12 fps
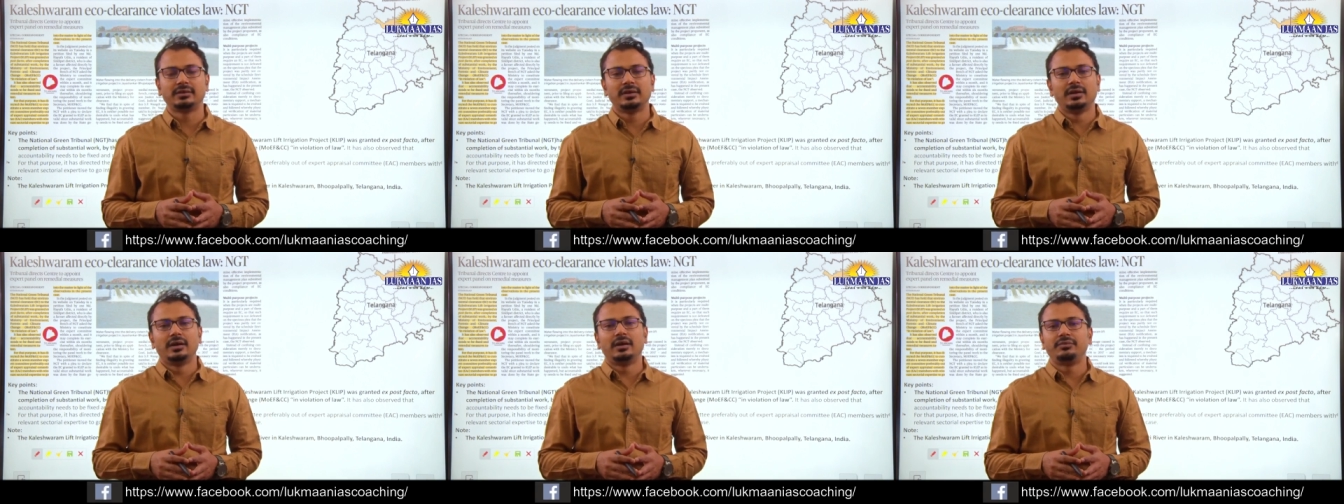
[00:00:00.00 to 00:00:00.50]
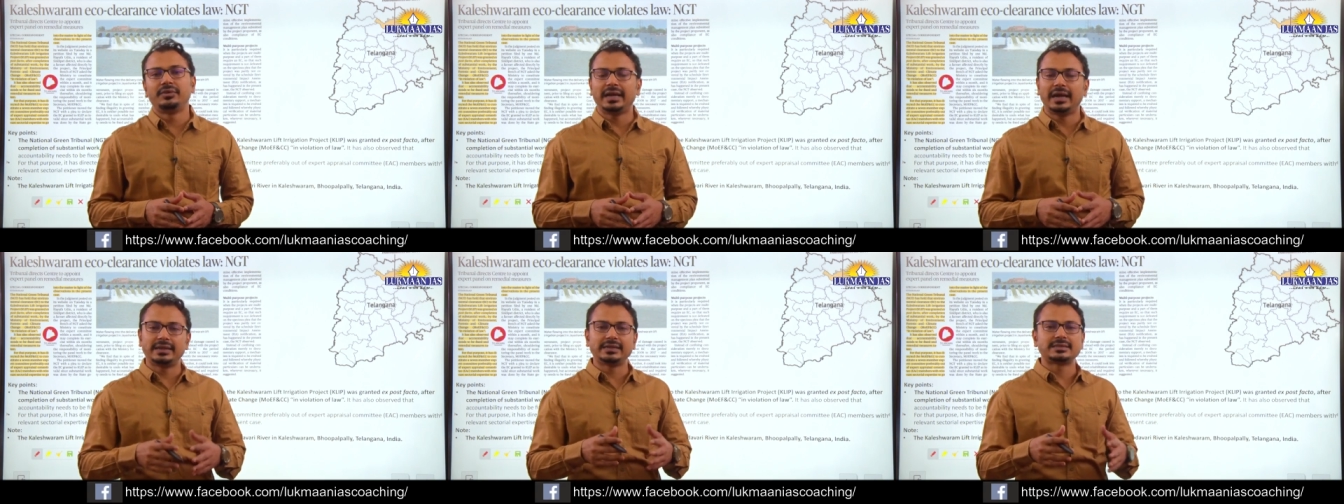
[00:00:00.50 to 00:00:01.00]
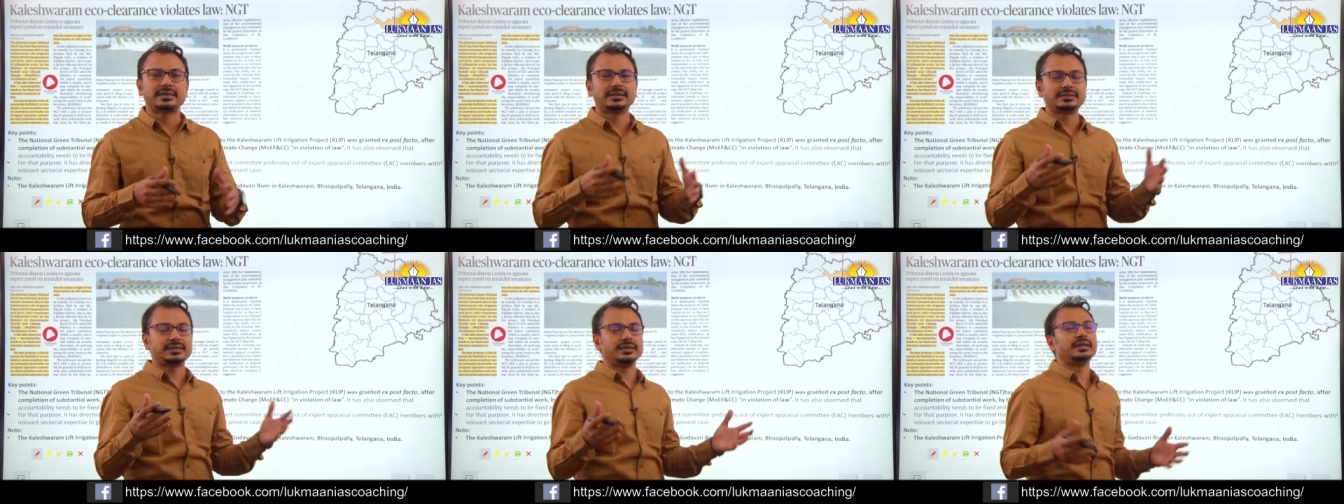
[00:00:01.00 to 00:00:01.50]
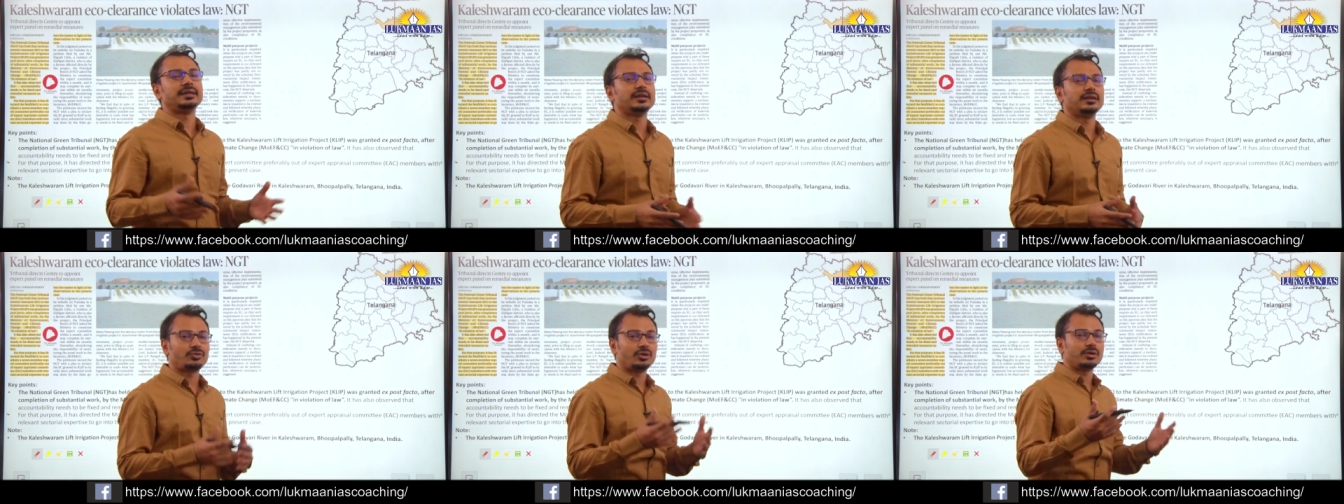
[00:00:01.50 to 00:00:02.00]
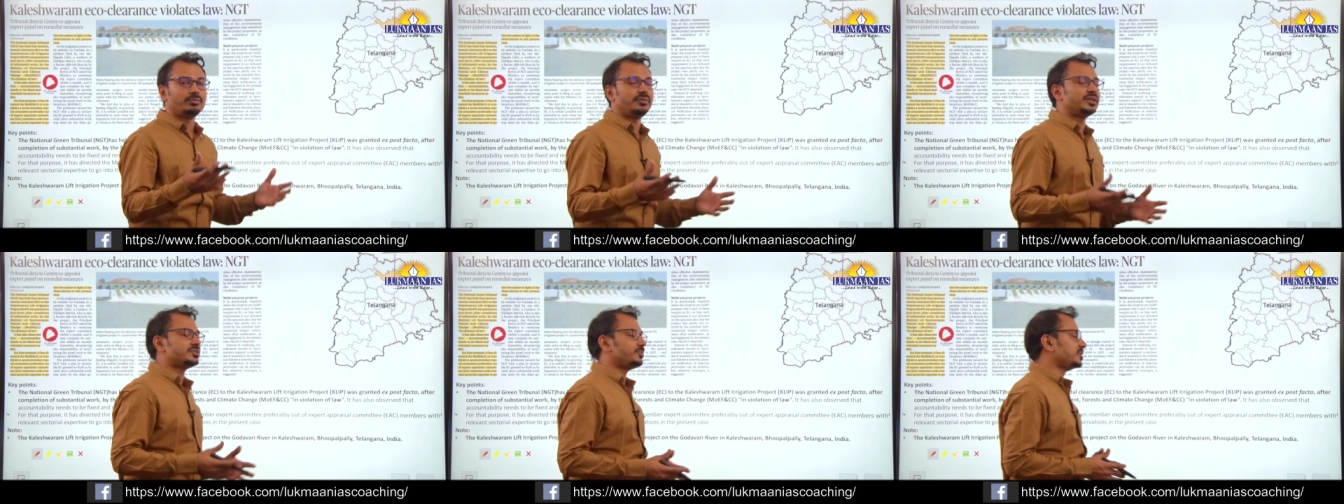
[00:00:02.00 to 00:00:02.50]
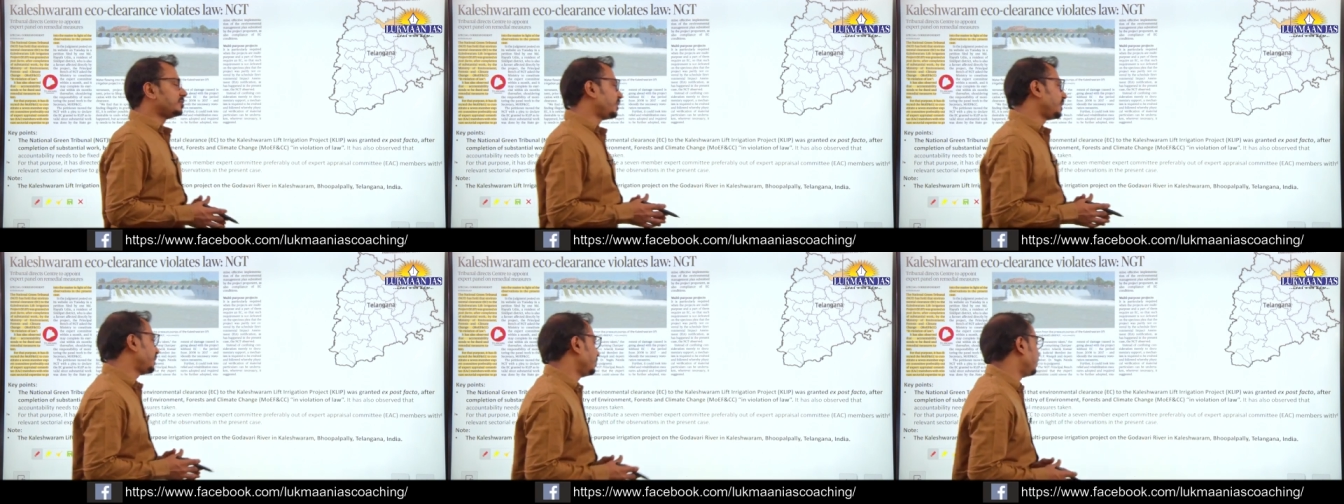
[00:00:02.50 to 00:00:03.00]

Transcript: Uh, we had discussed in detail from mains perspective